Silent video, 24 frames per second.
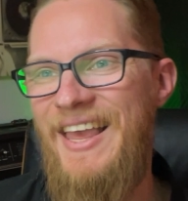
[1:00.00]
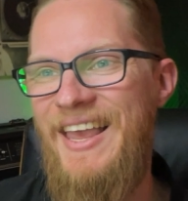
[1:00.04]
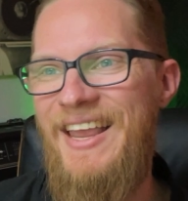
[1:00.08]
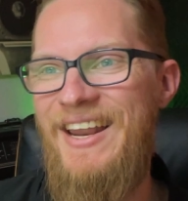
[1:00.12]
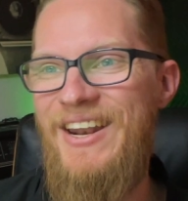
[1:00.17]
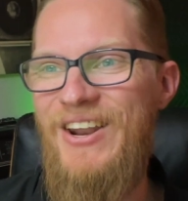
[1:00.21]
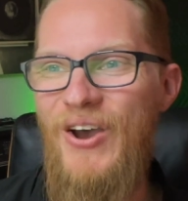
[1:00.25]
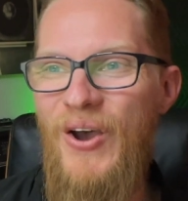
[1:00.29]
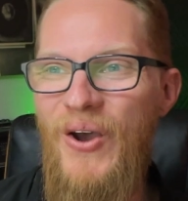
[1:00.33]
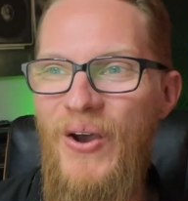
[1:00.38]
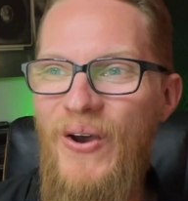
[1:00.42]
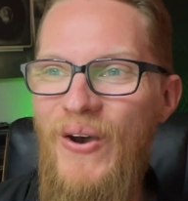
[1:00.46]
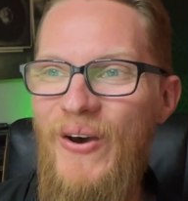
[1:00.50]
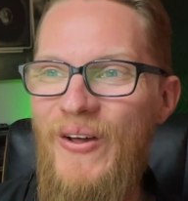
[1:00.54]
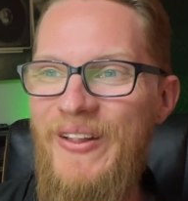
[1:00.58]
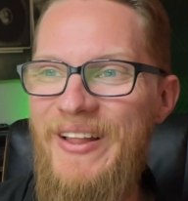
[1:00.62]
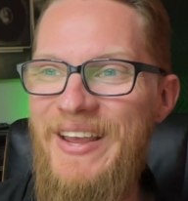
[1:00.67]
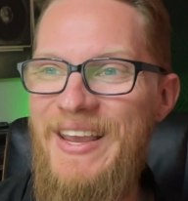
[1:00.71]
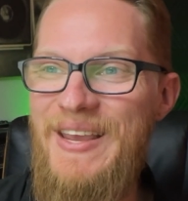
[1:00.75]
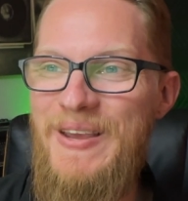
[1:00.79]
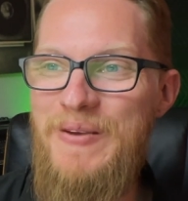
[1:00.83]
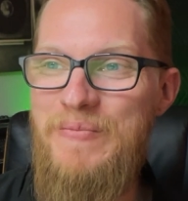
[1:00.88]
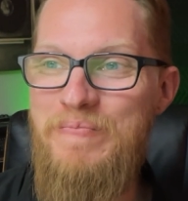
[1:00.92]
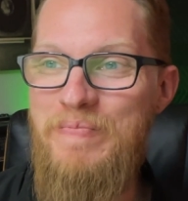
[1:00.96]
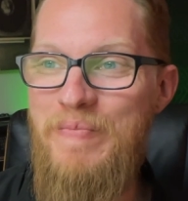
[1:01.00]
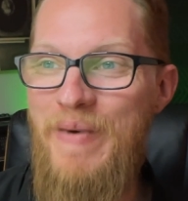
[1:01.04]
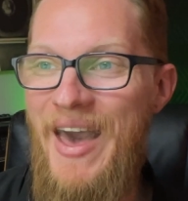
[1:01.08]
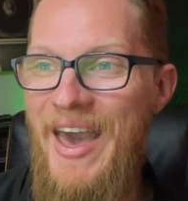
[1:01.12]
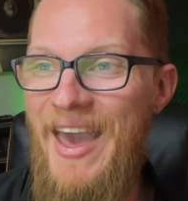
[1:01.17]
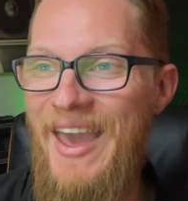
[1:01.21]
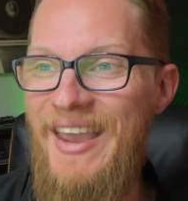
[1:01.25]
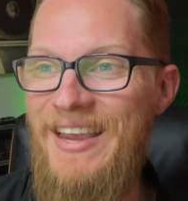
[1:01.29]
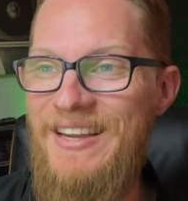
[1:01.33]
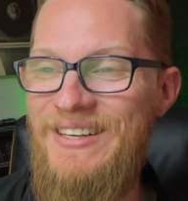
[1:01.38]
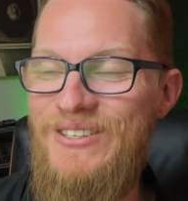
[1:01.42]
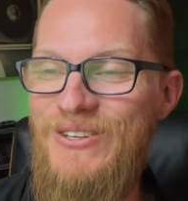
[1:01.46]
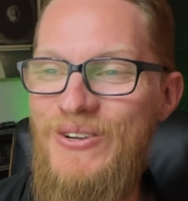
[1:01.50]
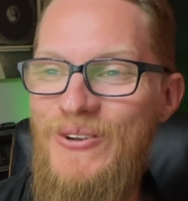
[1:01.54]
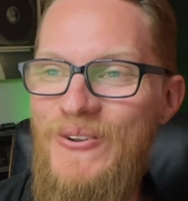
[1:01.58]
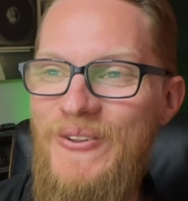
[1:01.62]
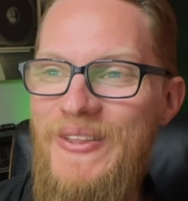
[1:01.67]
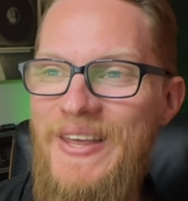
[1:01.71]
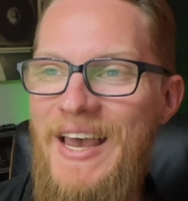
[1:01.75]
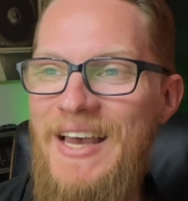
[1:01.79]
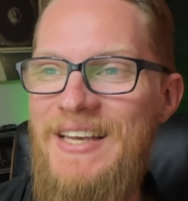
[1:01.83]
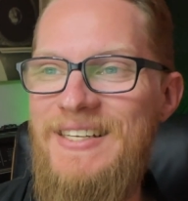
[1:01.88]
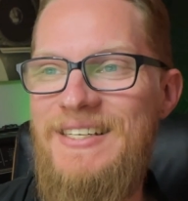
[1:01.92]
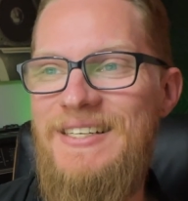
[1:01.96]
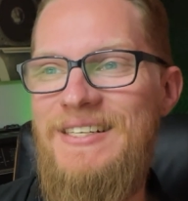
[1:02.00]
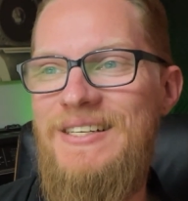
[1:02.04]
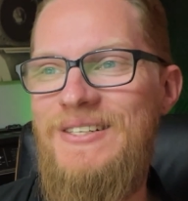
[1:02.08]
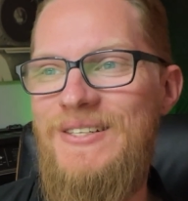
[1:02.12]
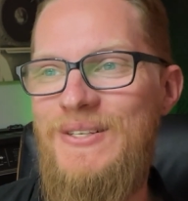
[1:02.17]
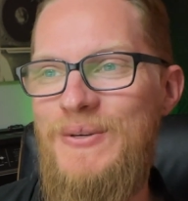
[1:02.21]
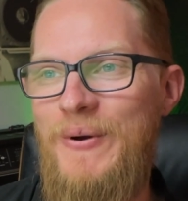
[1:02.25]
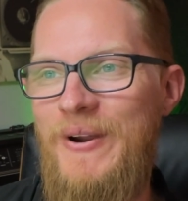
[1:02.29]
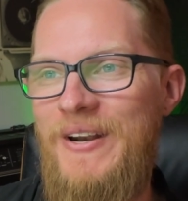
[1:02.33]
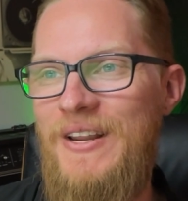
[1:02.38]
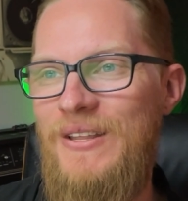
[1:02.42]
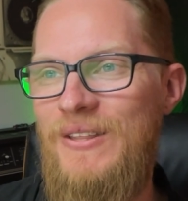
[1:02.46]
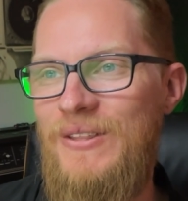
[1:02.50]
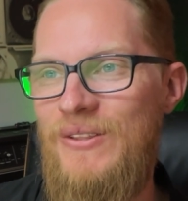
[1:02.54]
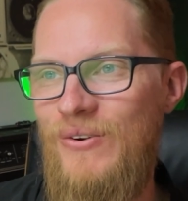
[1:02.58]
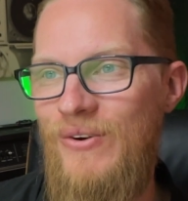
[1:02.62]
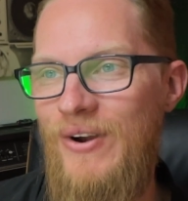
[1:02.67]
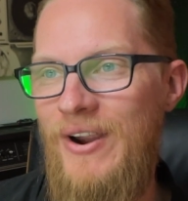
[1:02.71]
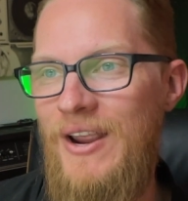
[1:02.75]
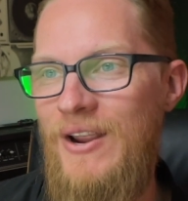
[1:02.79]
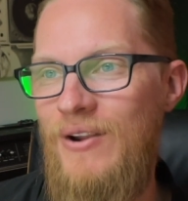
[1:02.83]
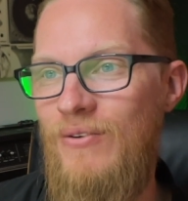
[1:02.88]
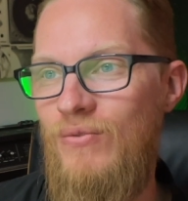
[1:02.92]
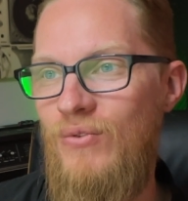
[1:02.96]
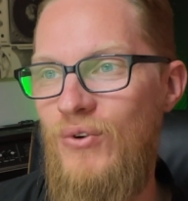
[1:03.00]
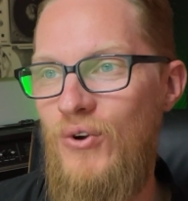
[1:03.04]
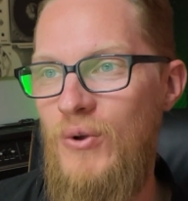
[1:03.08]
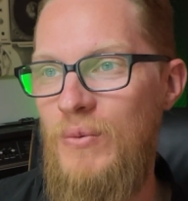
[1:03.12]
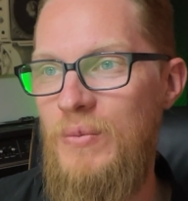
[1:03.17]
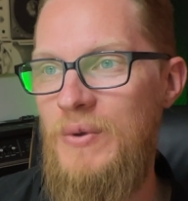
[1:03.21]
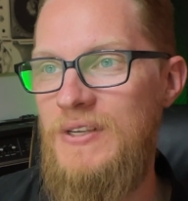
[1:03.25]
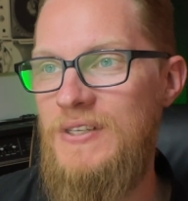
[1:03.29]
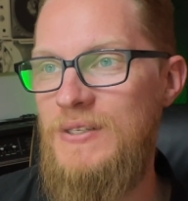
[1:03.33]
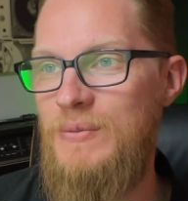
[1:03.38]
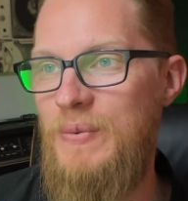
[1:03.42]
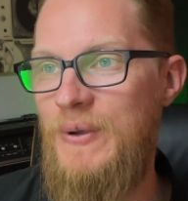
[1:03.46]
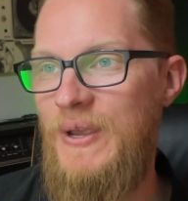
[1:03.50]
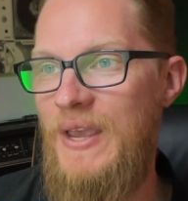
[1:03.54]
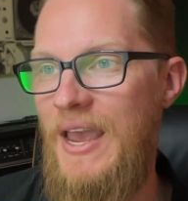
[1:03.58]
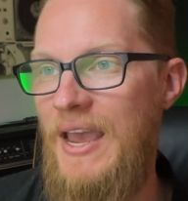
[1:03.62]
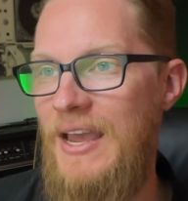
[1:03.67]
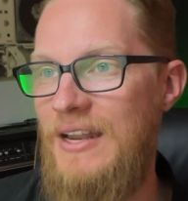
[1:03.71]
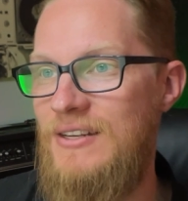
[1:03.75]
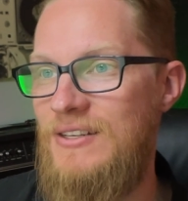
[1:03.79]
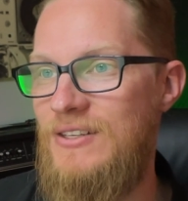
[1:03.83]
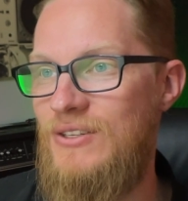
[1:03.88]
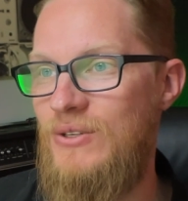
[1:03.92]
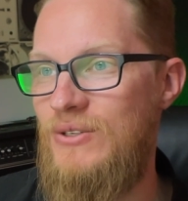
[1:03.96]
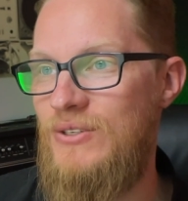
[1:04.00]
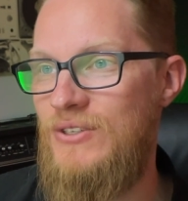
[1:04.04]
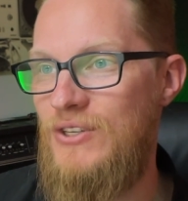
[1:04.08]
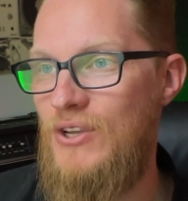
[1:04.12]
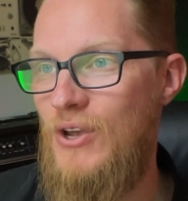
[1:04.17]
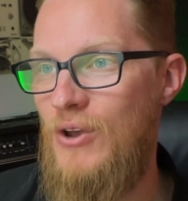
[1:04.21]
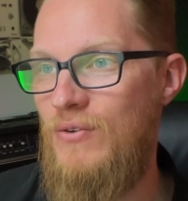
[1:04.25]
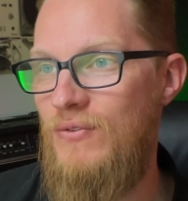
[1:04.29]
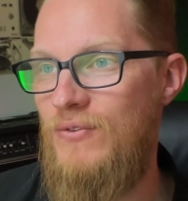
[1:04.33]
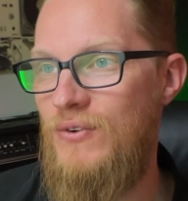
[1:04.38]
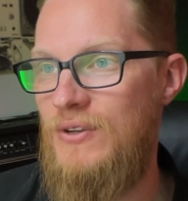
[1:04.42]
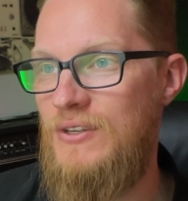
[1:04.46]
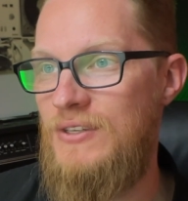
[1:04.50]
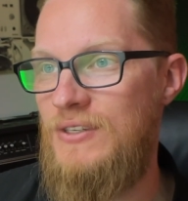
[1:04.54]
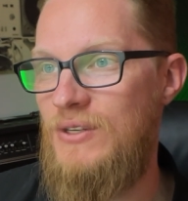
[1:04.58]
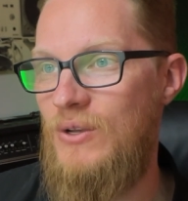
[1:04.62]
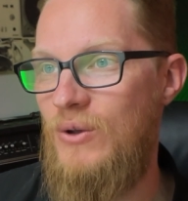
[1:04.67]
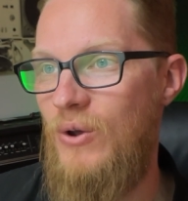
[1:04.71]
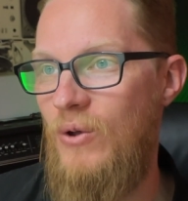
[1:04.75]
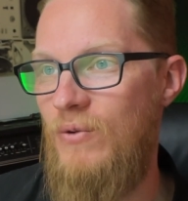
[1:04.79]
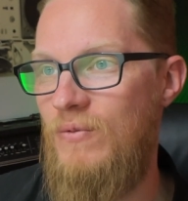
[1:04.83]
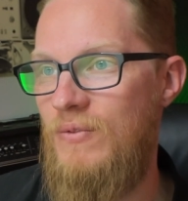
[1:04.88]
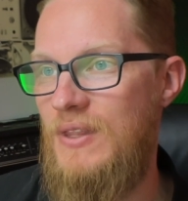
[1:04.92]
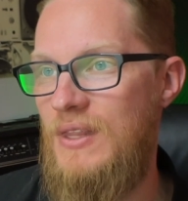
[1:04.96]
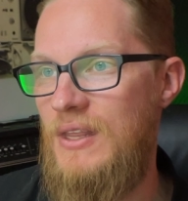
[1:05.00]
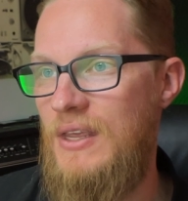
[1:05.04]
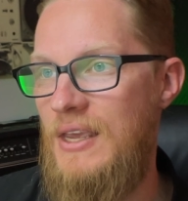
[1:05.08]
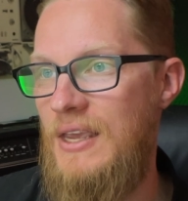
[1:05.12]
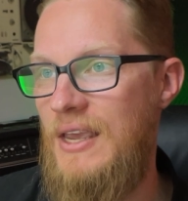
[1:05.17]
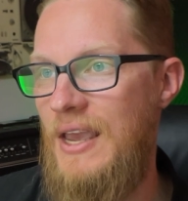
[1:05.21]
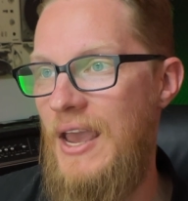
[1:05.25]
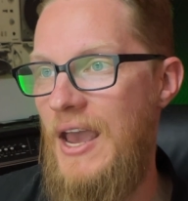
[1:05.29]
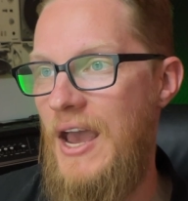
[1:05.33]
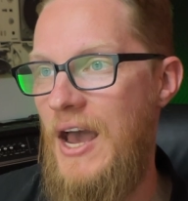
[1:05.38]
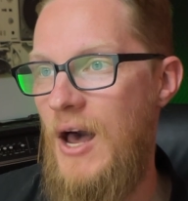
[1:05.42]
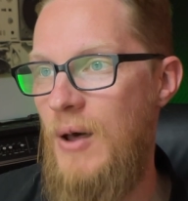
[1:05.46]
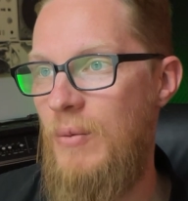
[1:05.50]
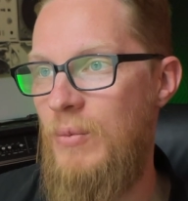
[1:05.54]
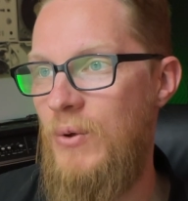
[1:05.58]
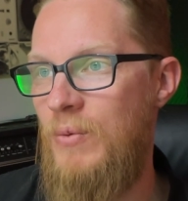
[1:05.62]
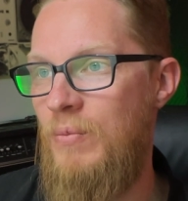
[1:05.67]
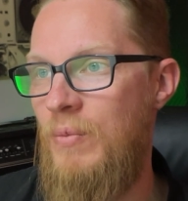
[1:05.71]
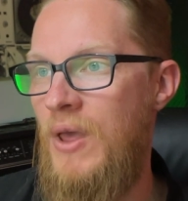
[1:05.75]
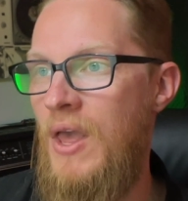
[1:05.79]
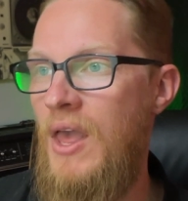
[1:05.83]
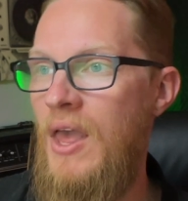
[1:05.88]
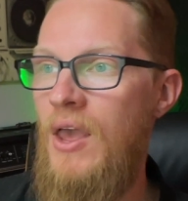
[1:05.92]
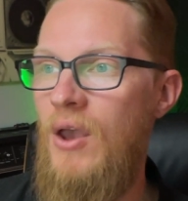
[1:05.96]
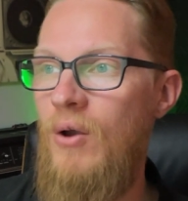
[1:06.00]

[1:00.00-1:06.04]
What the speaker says: In early May 2023, rumours began to surface of the album